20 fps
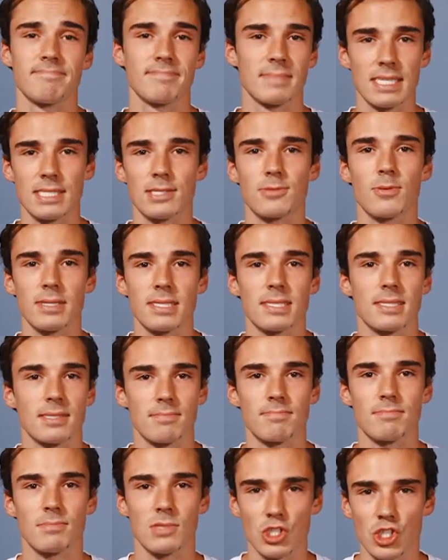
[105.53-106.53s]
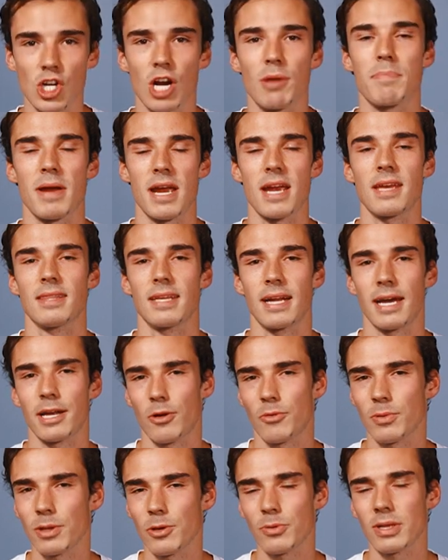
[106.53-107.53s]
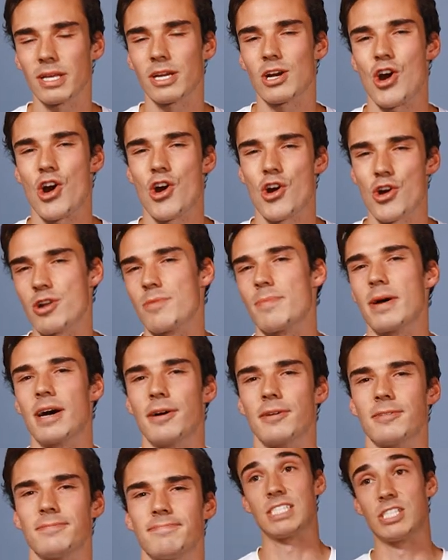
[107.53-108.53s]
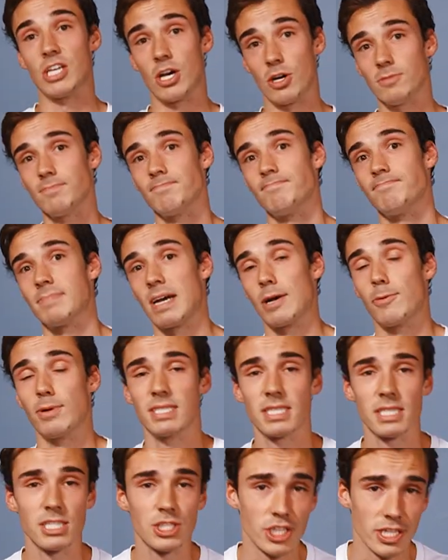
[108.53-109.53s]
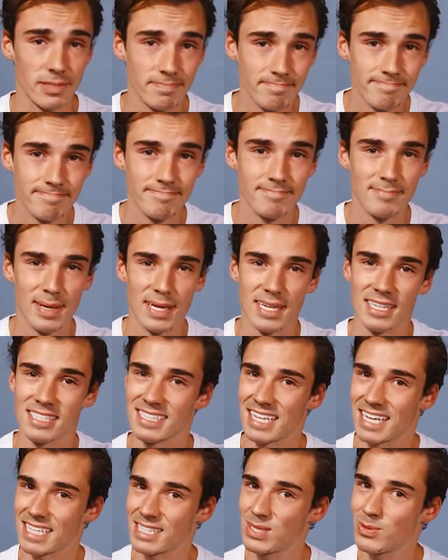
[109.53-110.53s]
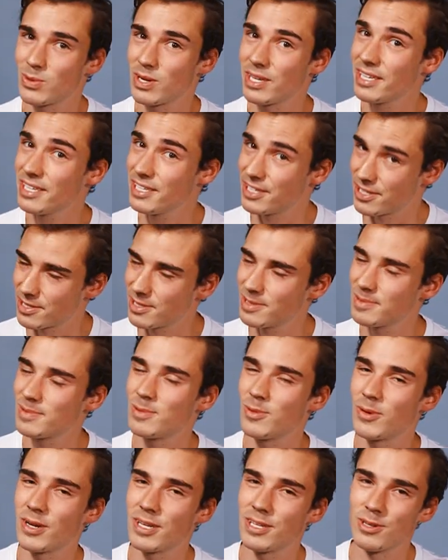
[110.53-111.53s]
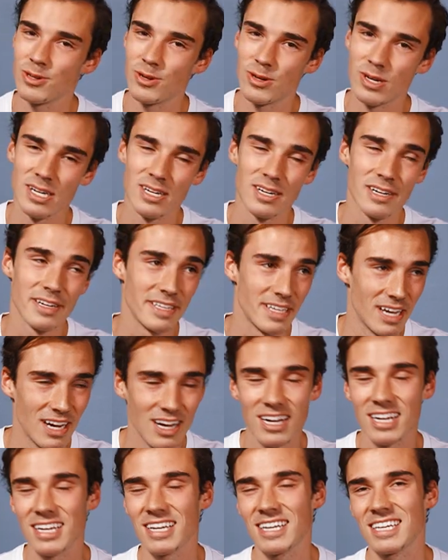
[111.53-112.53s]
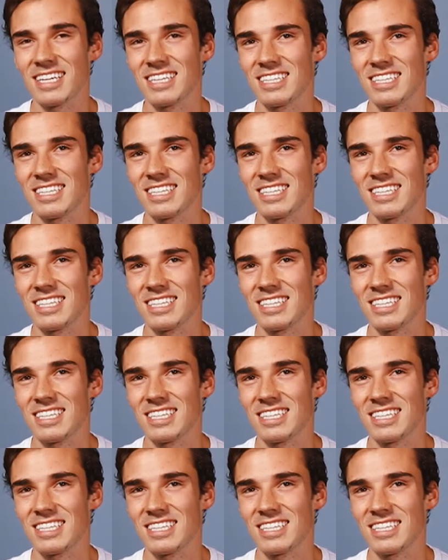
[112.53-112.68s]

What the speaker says: This was the sharp pain that I'd only really heard about. So I went to the gym, because that's what you do when you're young